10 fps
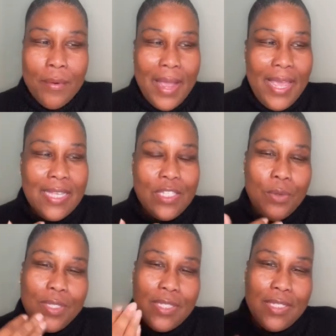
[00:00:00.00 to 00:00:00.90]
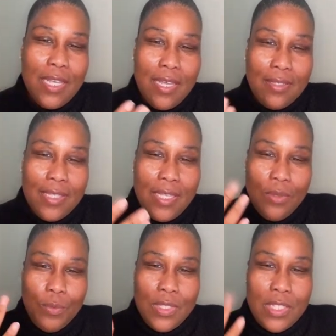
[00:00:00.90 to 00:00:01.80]
right? And so it's the same
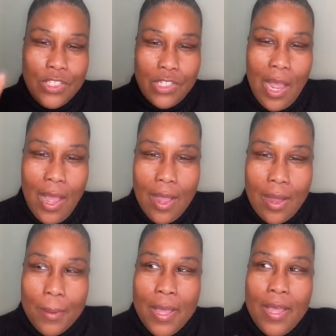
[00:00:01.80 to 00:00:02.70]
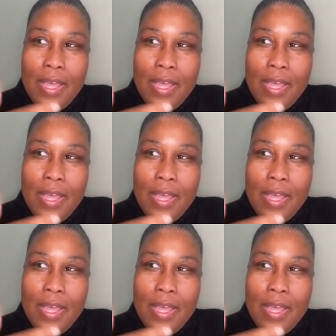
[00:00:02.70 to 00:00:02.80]
thing with a job.